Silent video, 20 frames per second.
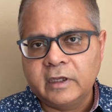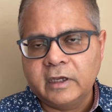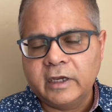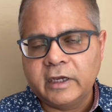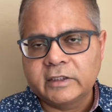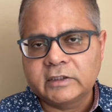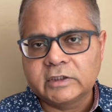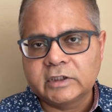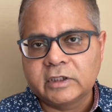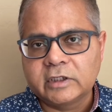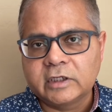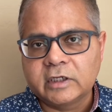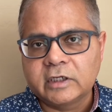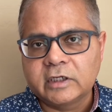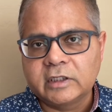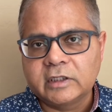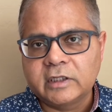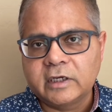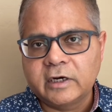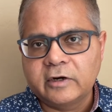And
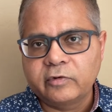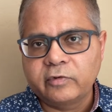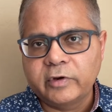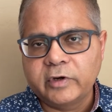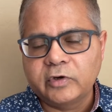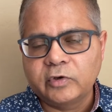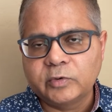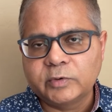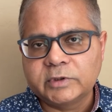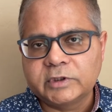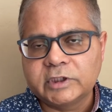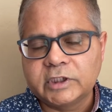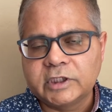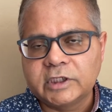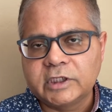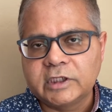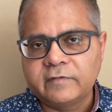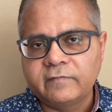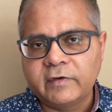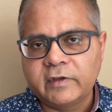certainly they are going to
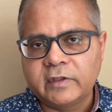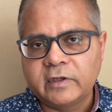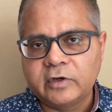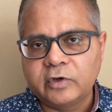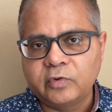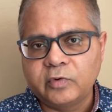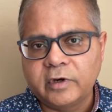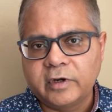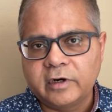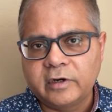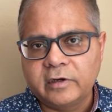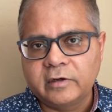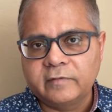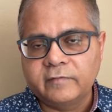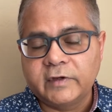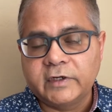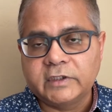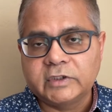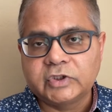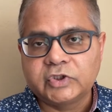see whether you are a
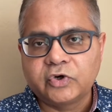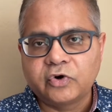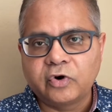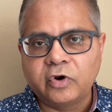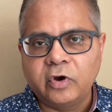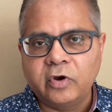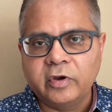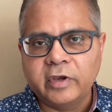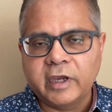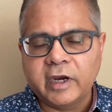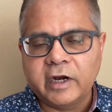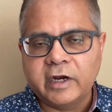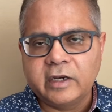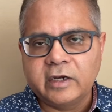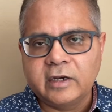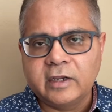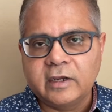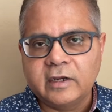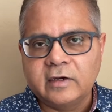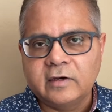very strong
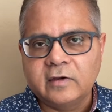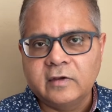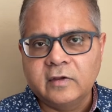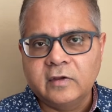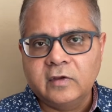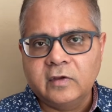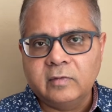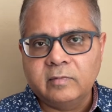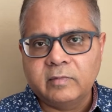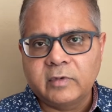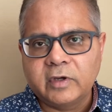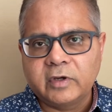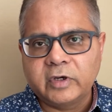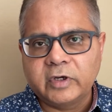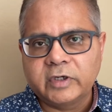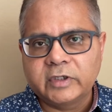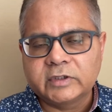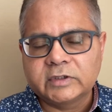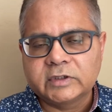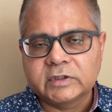candidate,
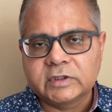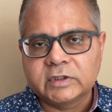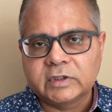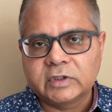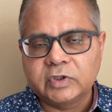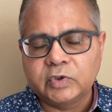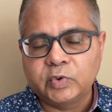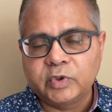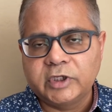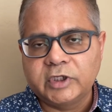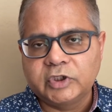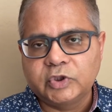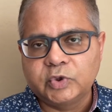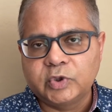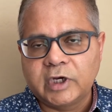because you need to